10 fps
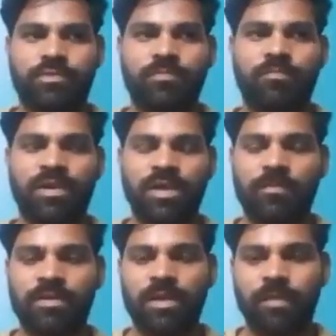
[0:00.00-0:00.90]
per
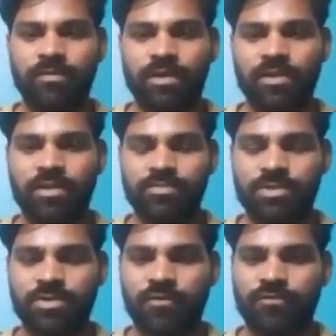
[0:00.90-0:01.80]
capita power
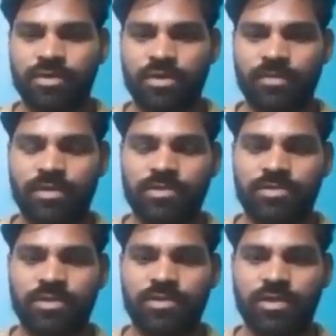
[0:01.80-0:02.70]
consumption of Uttar
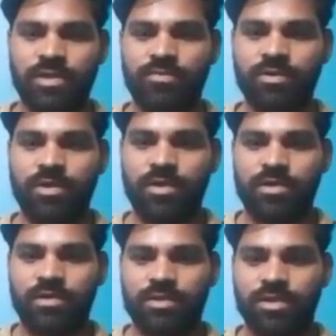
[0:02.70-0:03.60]
Pradesh is around
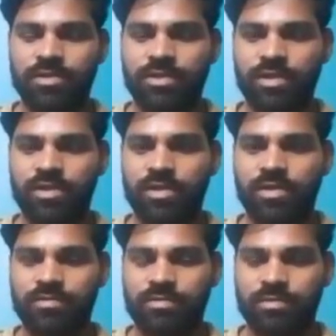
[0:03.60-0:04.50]

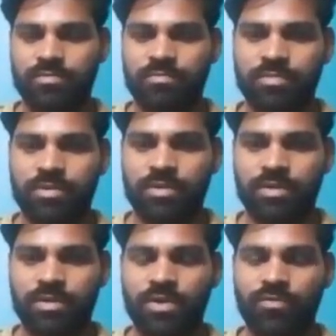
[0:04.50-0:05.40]
600
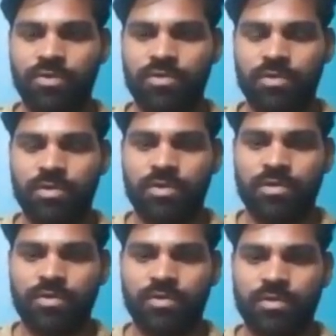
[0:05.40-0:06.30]
kilowatt
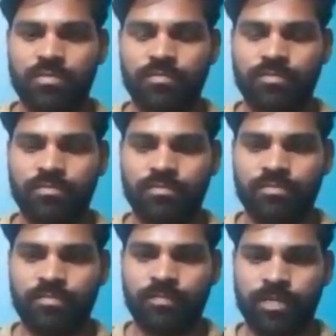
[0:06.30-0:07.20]

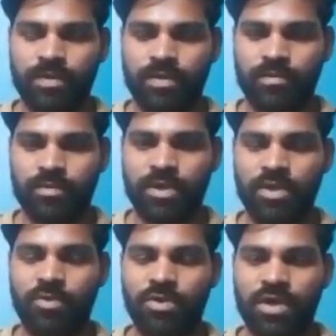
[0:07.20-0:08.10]
per
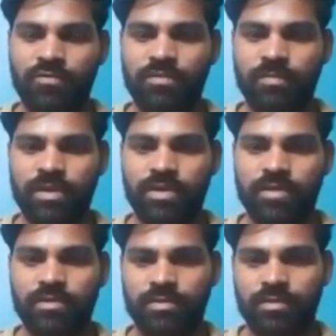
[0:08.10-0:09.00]
kilowatt hour per
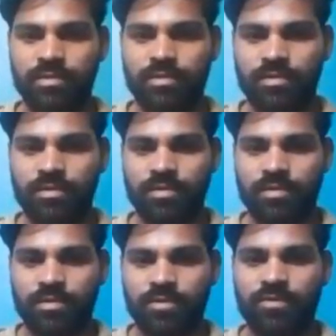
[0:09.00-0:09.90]
year,
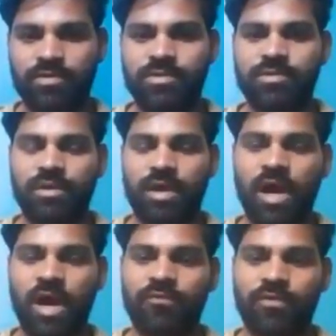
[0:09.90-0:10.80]
which is
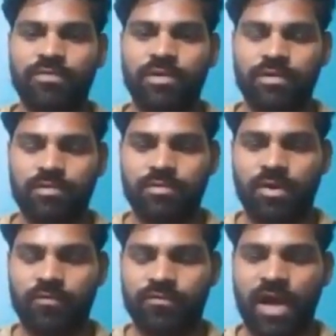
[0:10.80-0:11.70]
half
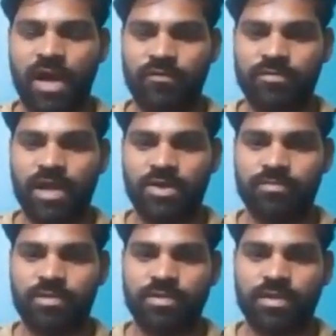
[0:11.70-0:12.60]
of that
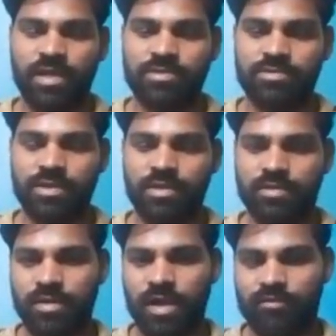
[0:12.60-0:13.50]
of the national
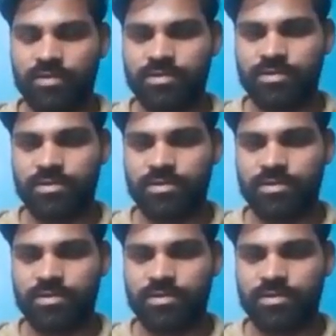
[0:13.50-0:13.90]
average.